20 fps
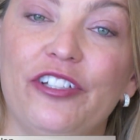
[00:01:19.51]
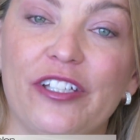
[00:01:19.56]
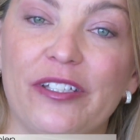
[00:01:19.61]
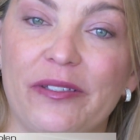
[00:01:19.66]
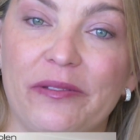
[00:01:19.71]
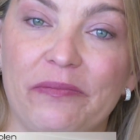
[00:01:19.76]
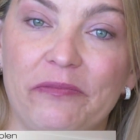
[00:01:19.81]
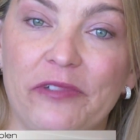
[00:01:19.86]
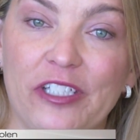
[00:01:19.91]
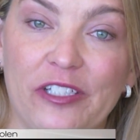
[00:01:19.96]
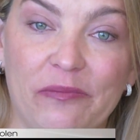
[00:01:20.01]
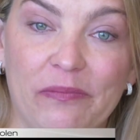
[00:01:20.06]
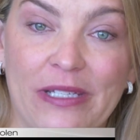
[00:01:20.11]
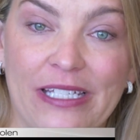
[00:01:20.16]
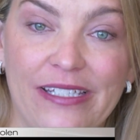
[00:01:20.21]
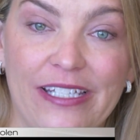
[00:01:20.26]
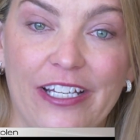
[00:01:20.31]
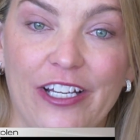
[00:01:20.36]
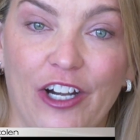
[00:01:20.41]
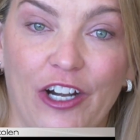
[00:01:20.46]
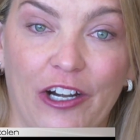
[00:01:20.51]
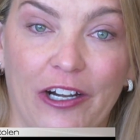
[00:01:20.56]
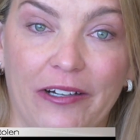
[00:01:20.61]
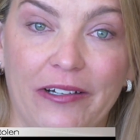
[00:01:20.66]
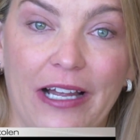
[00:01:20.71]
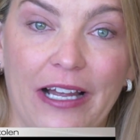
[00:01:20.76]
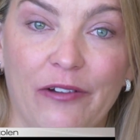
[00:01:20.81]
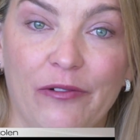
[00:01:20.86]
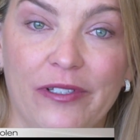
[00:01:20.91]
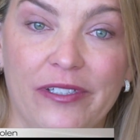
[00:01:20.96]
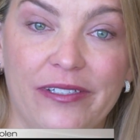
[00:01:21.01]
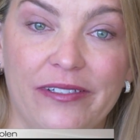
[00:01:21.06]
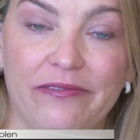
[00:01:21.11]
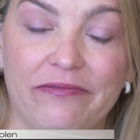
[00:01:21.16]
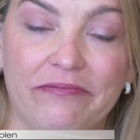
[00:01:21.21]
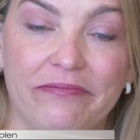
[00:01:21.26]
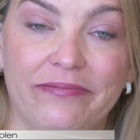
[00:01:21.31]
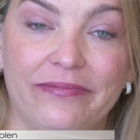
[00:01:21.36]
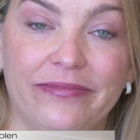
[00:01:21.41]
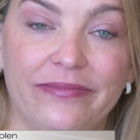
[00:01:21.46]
just just missing her. I was